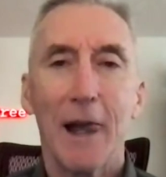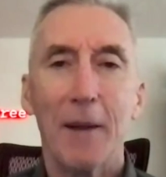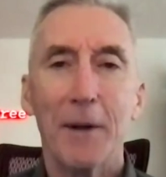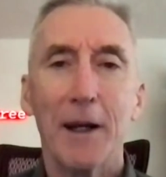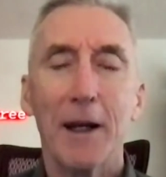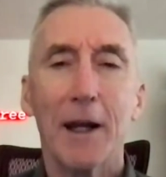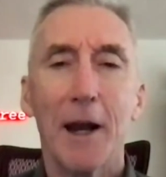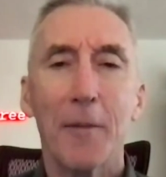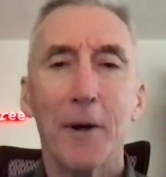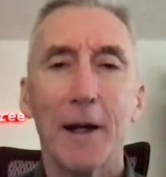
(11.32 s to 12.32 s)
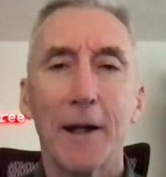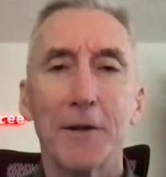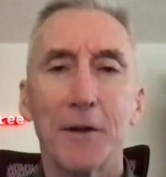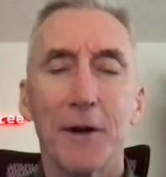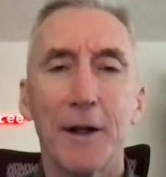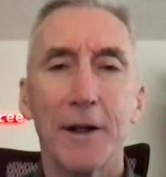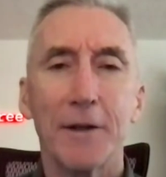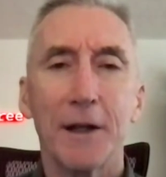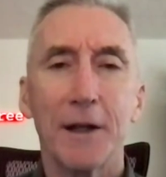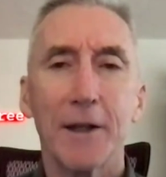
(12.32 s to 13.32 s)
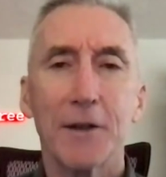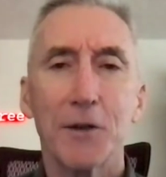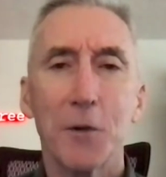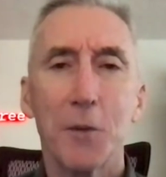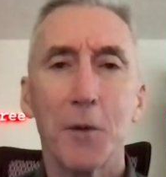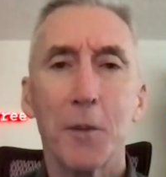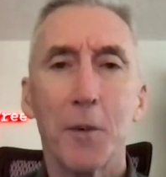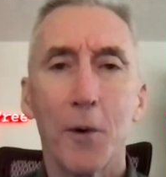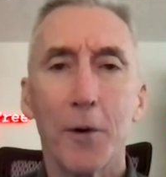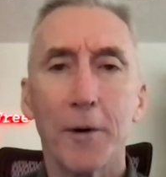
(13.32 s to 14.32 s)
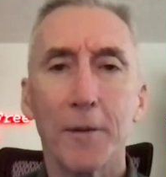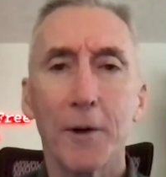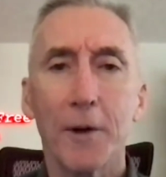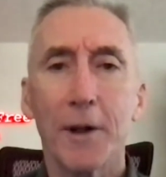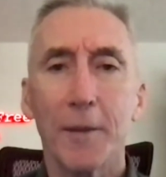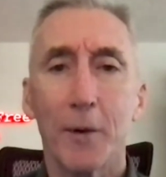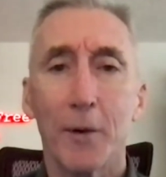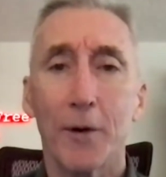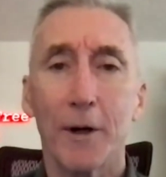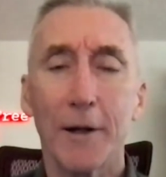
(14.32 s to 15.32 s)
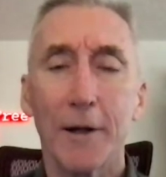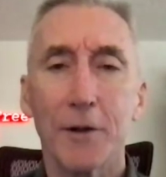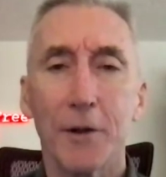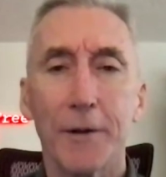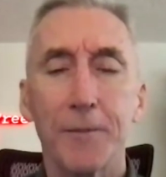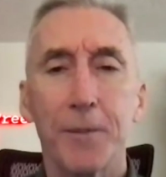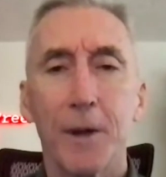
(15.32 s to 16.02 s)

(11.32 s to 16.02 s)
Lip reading: I'm going to get comprehensive on this. I think it's super important, really important, actually.